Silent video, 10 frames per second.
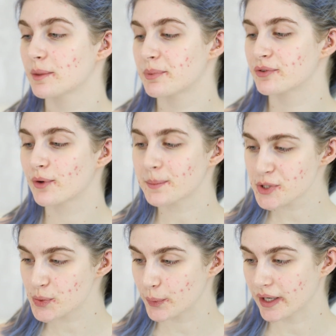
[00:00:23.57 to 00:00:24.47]
the
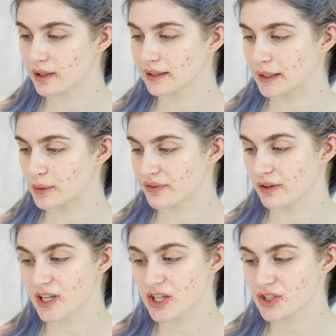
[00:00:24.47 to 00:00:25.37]
Performance Wear Liquid
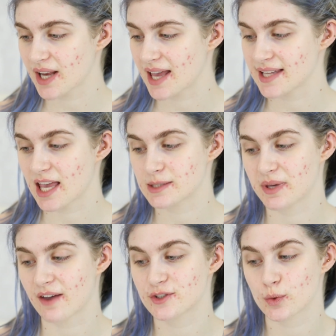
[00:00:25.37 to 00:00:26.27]
Foundation. It has
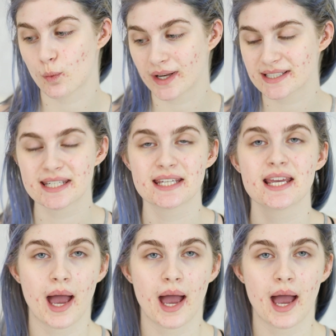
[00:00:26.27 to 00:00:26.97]
SPF 20.